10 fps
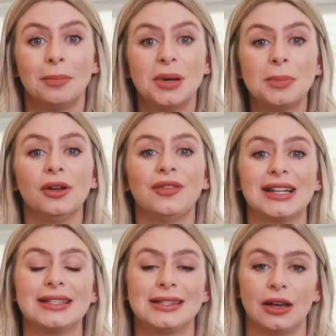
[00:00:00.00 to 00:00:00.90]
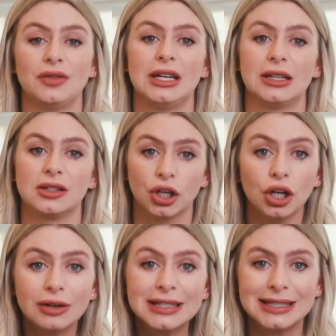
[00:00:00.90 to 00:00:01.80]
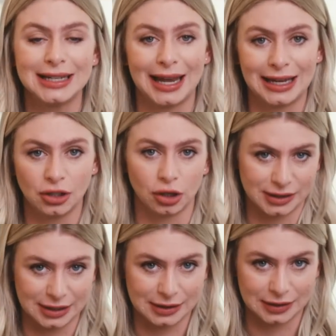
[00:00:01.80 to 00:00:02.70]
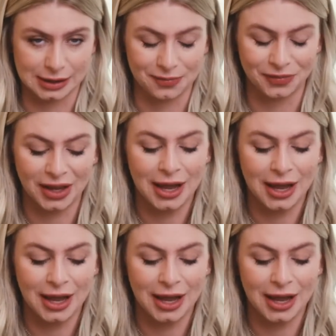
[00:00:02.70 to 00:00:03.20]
and people find safety and security in consistency.